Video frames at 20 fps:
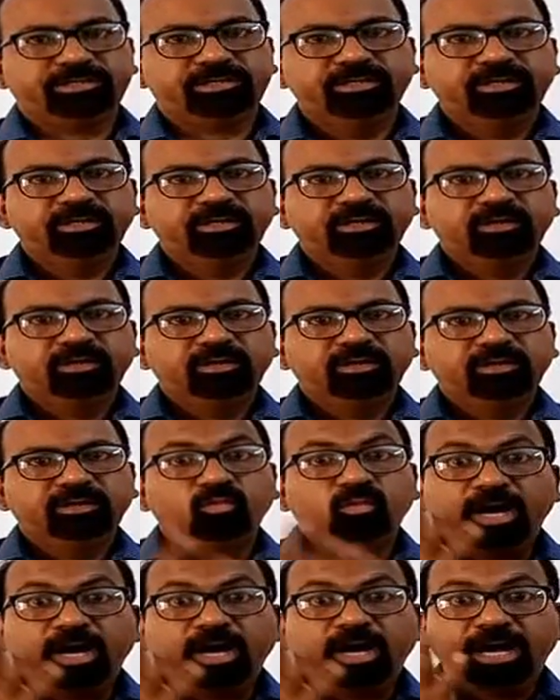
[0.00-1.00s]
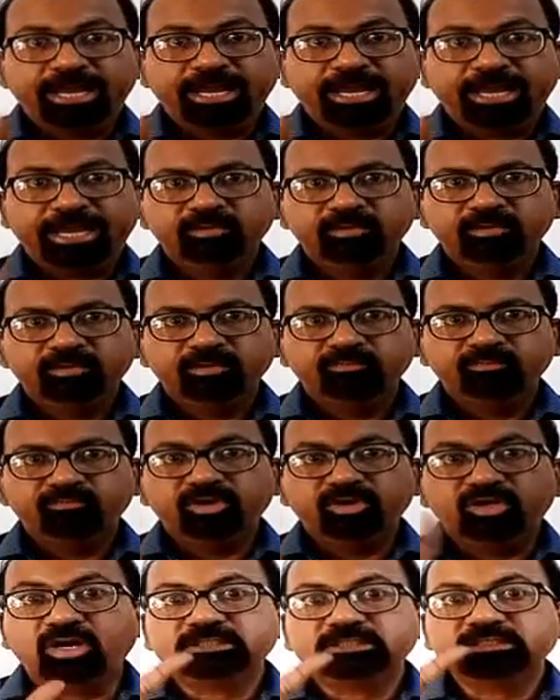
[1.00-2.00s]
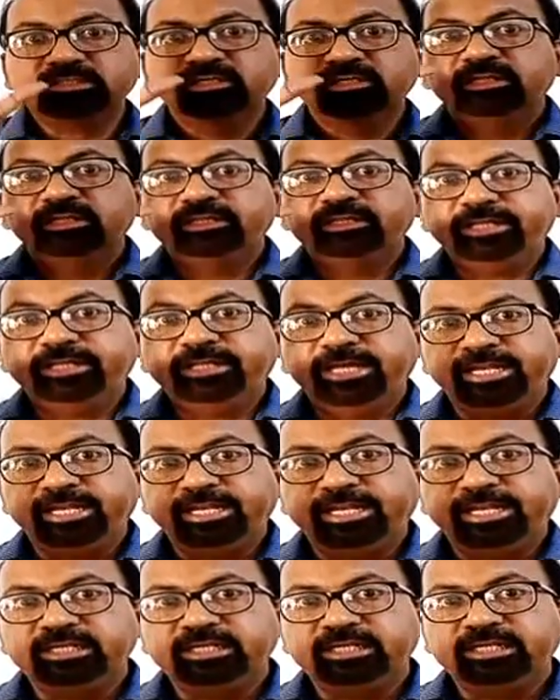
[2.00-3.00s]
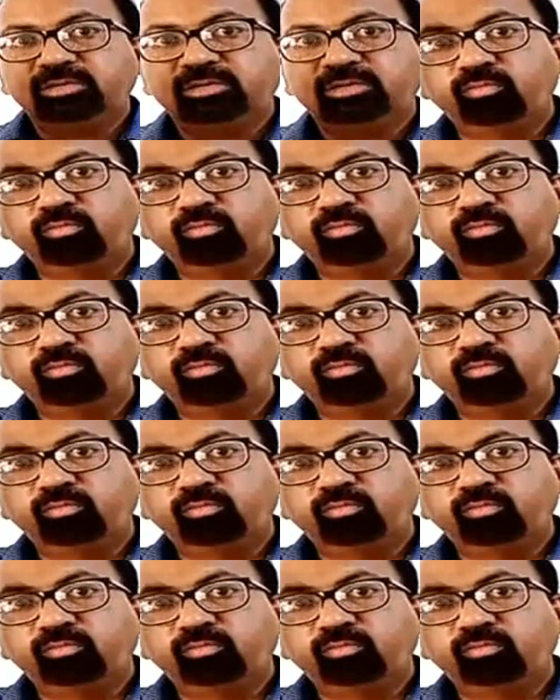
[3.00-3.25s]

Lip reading: Why? Because there is a more